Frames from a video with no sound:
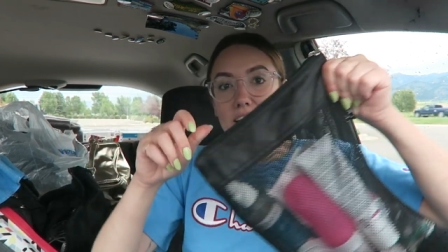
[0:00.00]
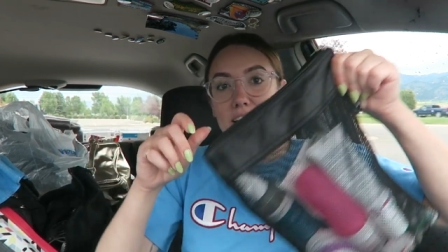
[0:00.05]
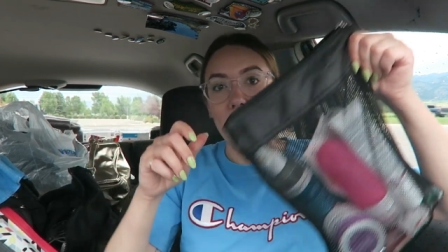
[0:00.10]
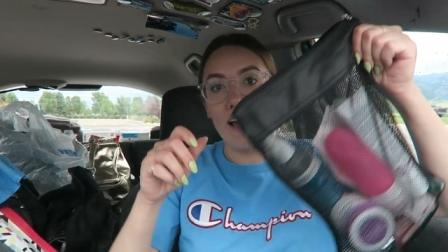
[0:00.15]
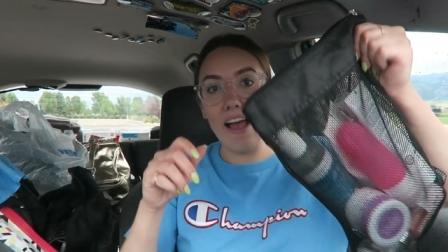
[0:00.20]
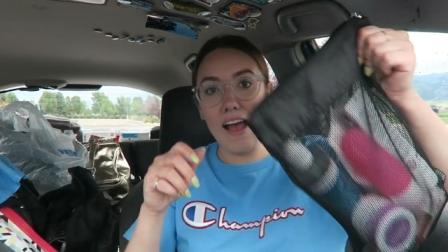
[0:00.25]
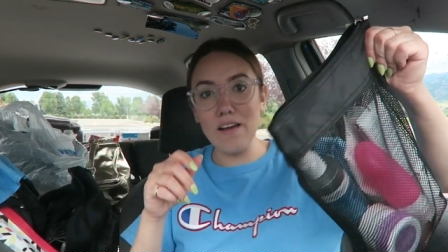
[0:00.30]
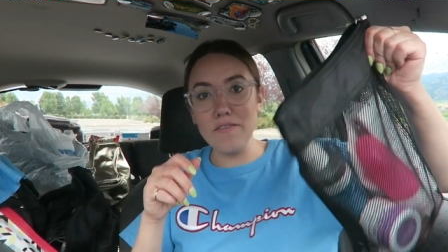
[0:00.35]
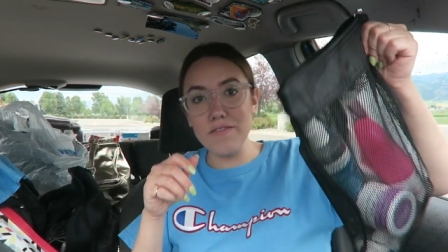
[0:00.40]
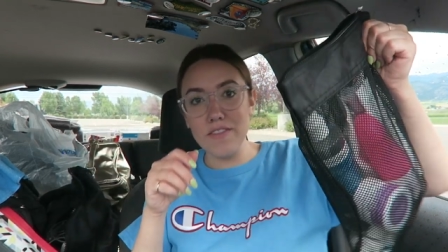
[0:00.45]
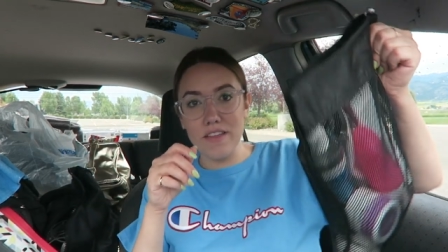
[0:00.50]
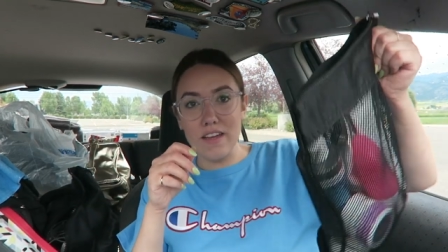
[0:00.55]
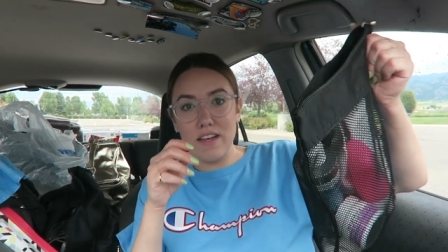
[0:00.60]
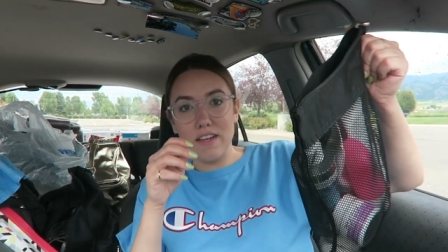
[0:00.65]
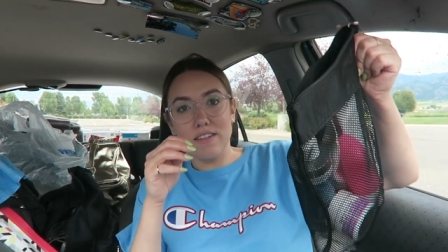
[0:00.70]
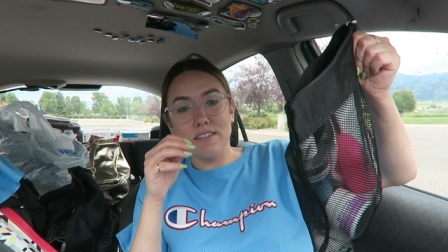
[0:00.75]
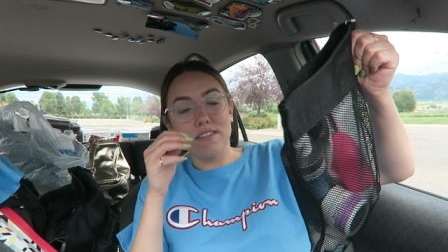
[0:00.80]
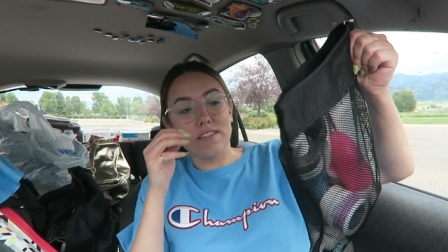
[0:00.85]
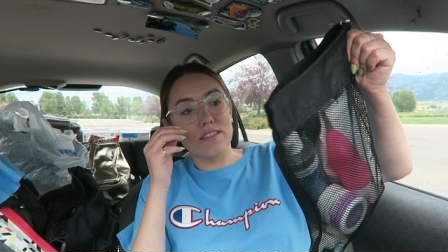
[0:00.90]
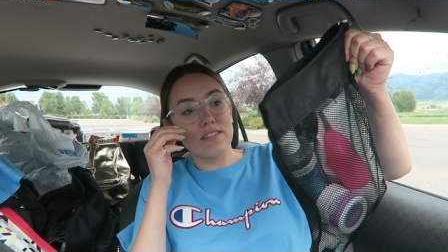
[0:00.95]
Like I have
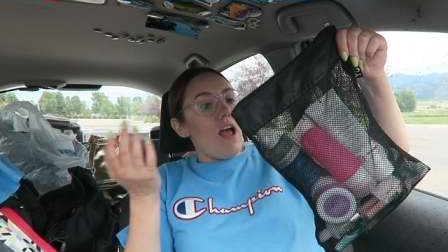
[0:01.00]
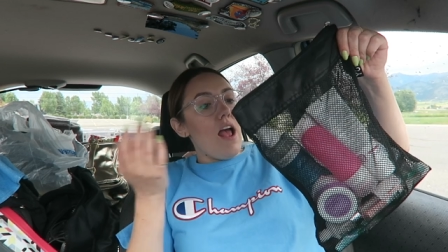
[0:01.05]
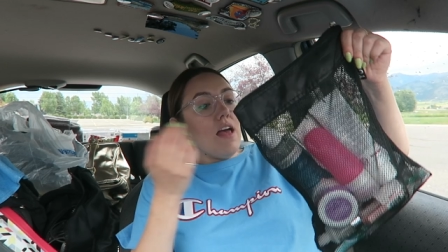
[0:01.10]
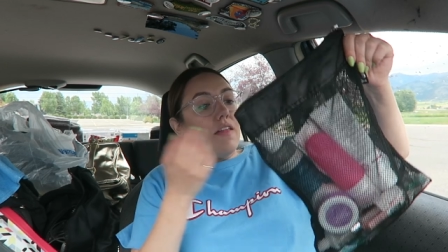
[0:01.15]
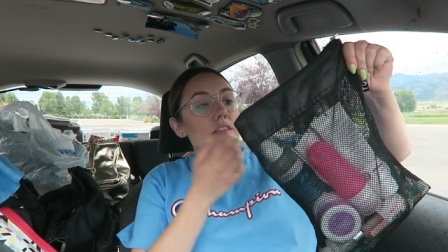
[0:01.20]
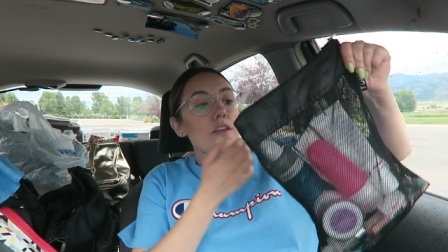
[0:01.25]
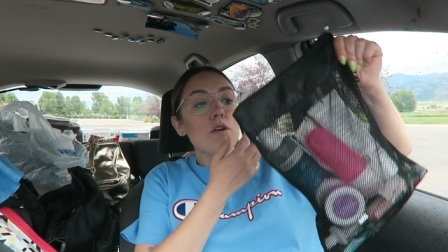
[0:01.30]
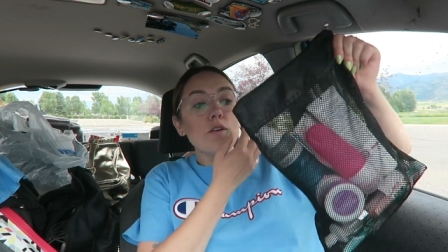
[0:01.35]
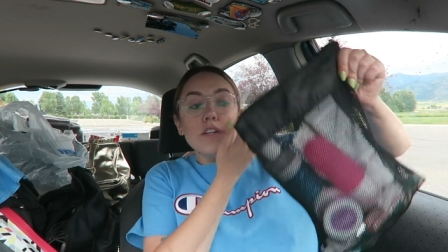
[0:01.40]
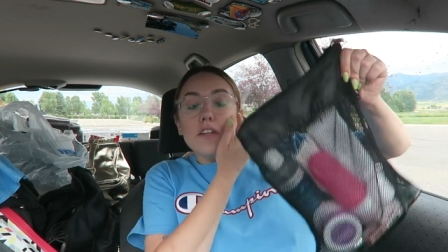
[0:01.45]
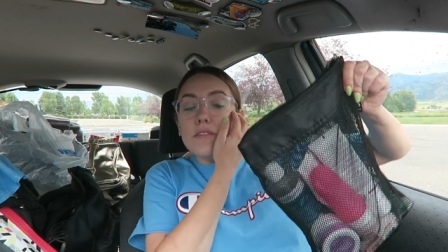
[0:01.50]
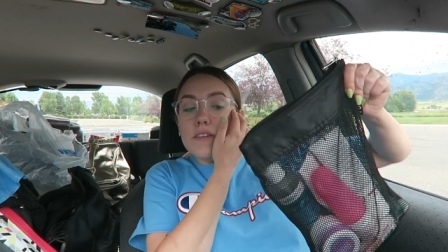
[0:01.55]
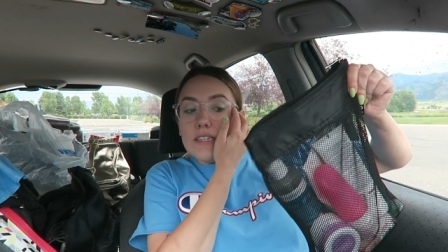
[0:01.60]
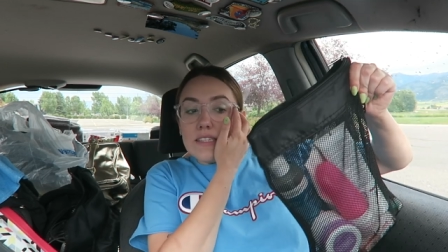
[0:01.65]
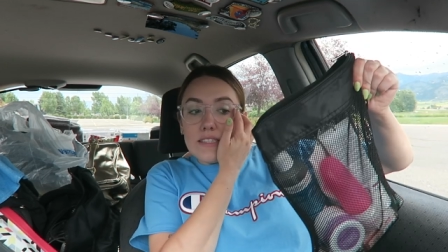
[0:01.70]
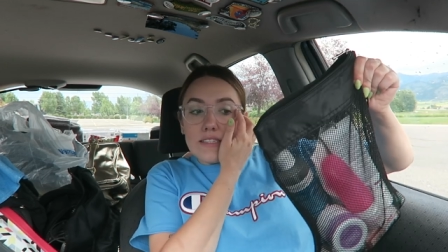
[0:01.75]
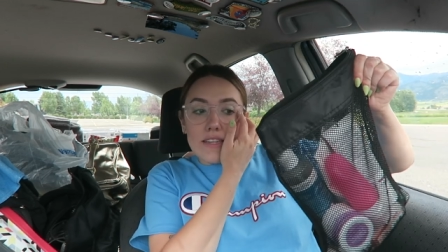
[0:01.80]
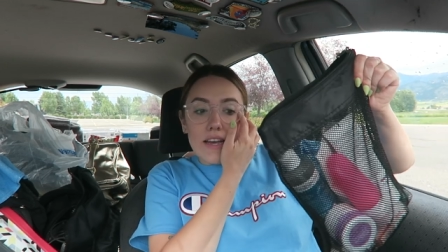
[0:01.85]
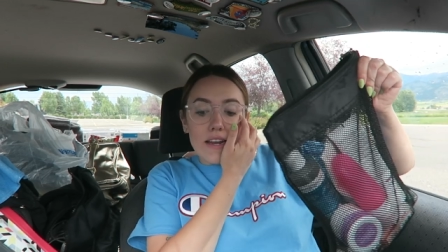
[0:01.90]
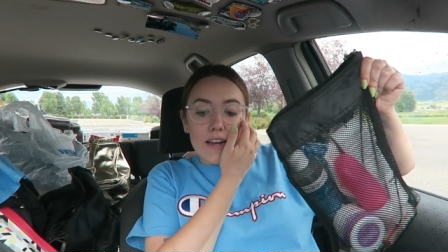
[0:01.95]
this, and the only
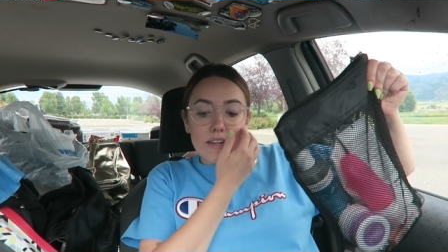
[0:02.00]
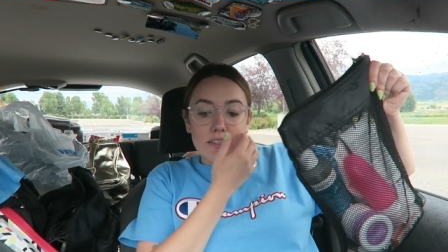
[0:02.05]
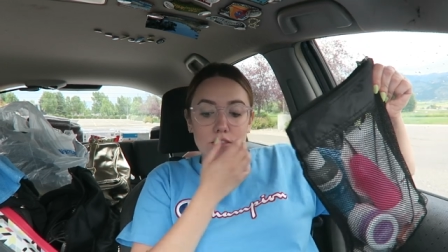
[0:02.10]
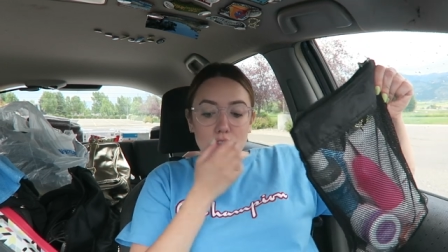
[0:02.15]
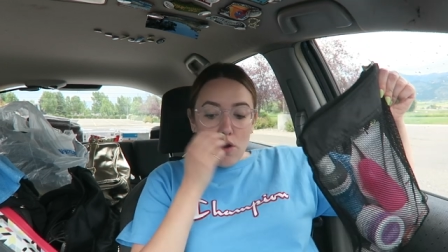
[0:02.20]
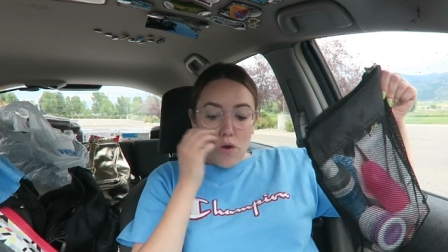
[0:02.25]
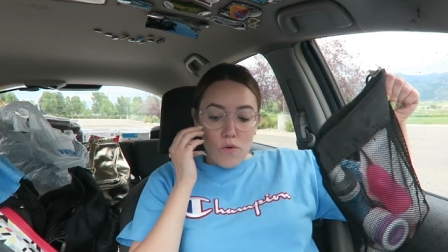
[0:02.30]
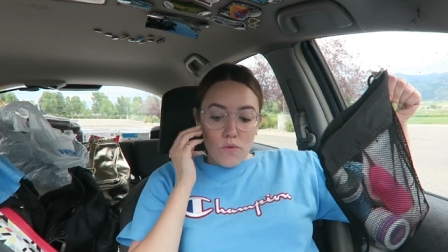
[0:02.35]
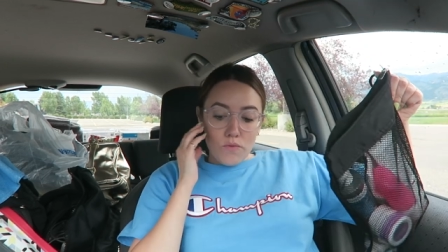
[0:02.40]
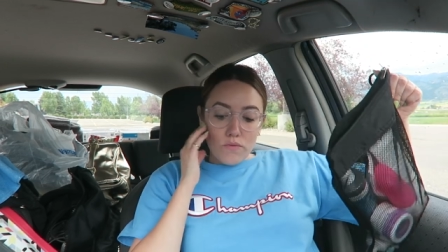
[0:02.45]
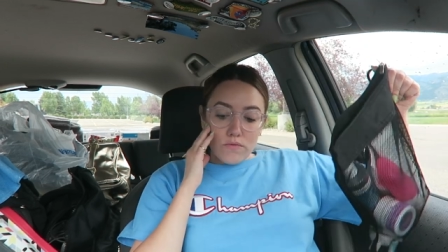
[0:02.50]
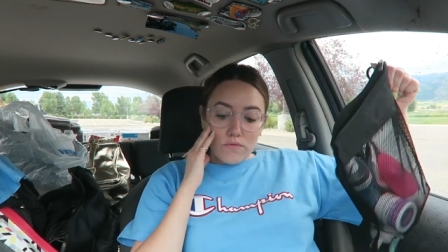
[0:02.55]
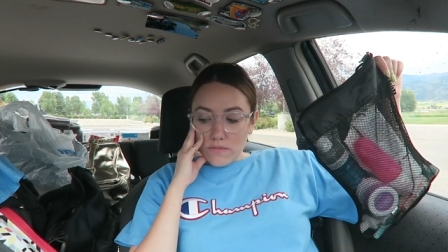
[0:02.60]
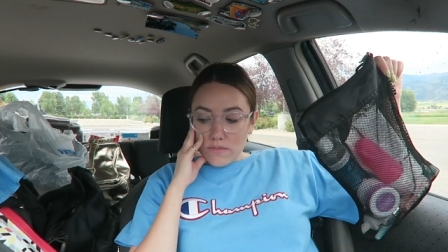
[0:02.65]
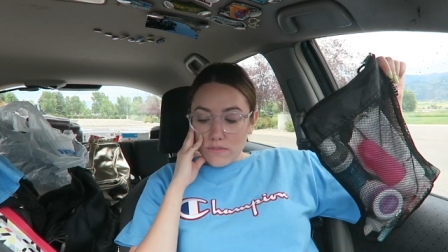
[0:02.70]
reason that I don't